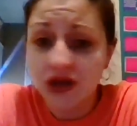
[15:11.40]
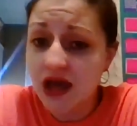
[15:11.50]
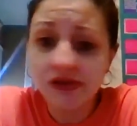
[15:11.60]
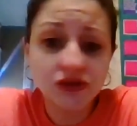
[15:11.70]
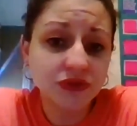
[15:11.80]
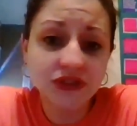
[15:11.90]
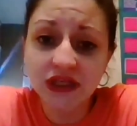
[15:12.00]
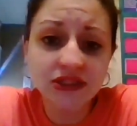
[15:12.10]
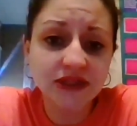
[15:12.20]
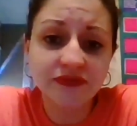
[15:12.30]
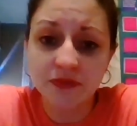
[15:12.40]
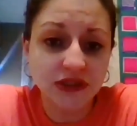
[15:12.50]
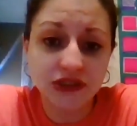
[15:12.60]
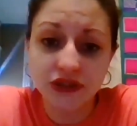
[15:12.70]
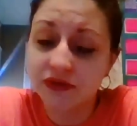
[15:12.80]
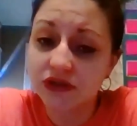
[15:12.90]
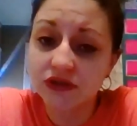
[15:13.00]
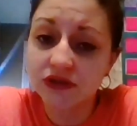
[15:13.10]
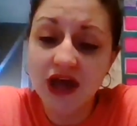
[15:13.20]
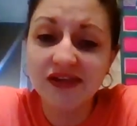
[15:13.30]
College wasn't easy for Miss Ewan.
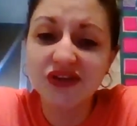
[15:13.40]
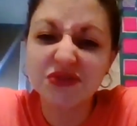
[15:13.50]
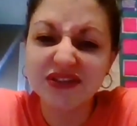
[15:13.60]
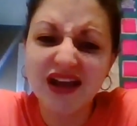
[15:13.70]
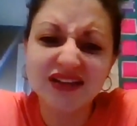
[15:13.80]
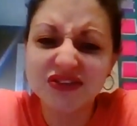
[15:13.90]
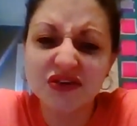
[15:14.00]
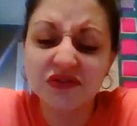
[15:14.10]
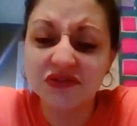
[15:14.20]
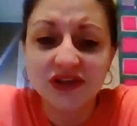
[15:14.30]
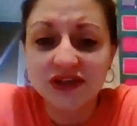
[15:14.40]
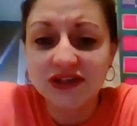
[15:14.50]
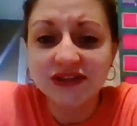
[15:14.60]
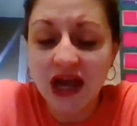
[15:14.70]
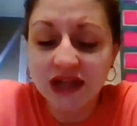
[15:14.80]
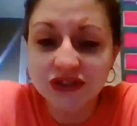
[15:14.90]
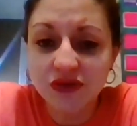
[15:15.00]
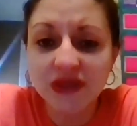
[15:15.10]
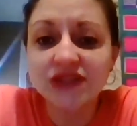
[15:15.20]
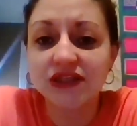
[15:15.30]
College was not so not
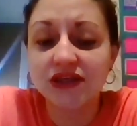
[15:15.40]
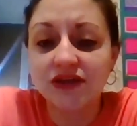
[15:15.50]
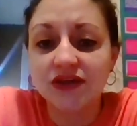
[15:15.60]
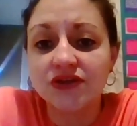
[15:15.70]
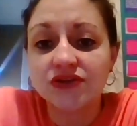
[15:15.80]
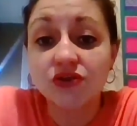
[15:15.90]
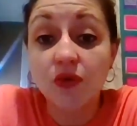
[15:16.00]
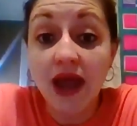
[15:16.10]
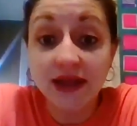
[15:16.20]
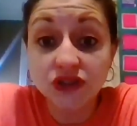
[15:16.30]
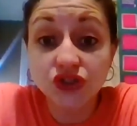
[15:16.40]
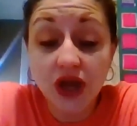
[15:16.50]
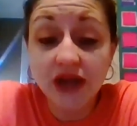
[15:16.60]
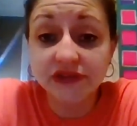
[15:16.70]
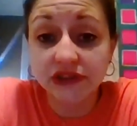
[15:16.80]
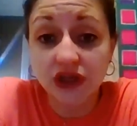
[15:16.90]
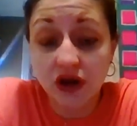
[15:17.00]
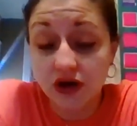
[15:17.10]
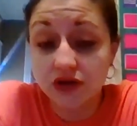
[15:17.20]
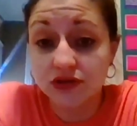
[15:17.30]
so easy. So I had to try really
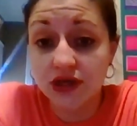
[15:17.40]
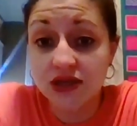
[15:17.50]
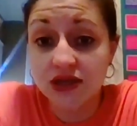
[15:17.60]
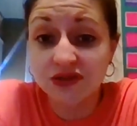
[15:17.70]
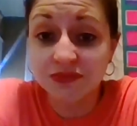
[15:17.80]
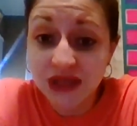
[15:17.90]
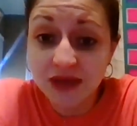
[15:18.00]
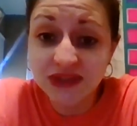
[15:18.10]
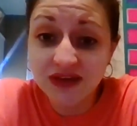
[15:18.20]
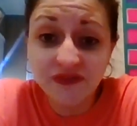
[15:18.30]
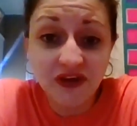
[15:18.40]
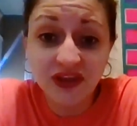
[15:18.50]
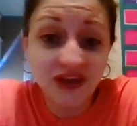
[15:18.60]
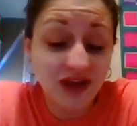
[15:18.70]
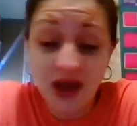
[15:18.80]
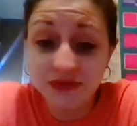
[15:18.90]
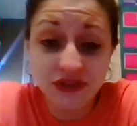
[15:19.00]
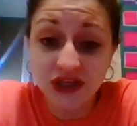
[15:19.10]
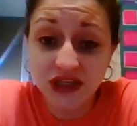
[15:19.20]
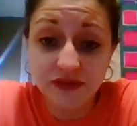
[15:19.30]
hard. And sometimes I felt like I was
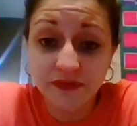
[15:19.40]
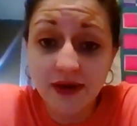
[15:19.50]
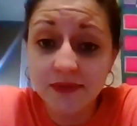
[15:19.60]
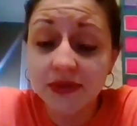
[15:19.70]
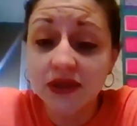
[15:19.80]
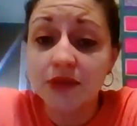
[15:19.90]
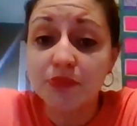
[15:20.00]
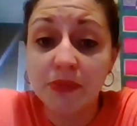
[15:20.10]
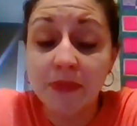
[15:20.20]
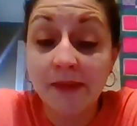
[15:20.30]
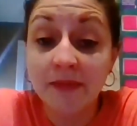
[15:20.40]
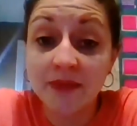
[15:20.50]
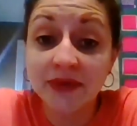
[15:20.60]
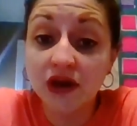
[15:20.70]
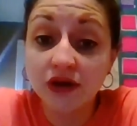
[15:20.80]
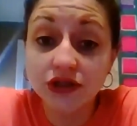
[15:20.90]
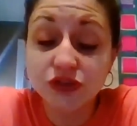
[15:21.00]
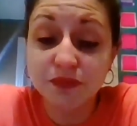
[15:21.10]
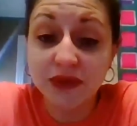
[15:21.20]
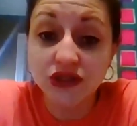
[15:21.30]
going to give up, but my mom
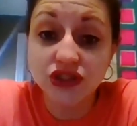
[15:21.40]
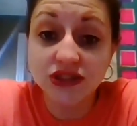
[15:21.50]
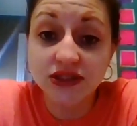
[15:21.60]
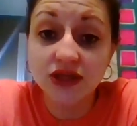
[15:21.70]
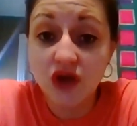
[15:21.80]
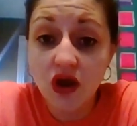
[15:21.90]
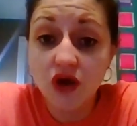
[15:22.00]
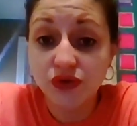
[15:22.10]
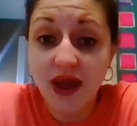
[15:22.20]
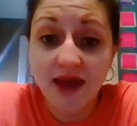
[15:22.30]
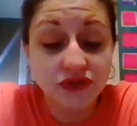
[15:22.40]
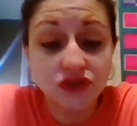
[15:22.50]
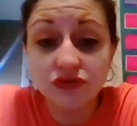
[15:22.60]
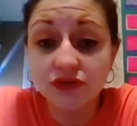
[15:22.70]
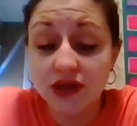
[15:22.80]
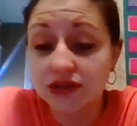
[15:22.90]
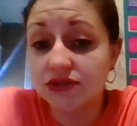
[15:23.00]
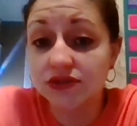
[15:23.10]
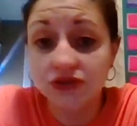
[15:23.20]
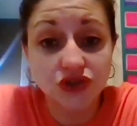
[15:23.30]
encouraged me and she said, "No, you have to do this
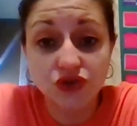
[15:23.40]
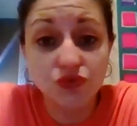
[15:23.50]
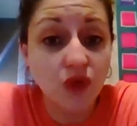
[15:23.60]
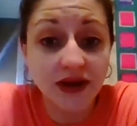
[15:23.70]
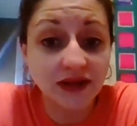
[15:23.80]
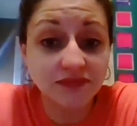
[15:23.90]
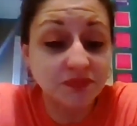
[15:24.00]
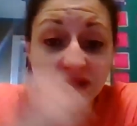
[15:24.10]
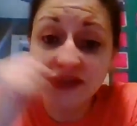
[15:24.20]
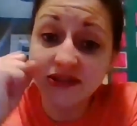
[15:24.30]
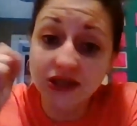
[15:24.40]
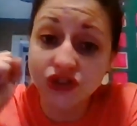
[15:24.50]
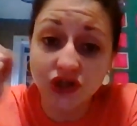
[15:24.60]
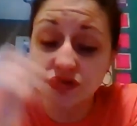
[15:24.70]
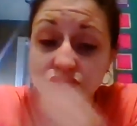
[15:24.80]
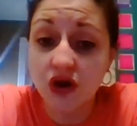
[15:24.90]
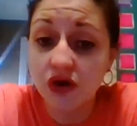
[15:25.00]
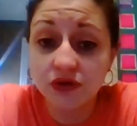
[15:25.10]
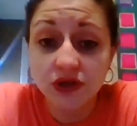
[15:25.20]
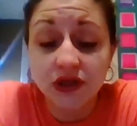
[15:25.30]
because you want to be a teacher."
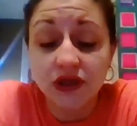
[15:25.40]
So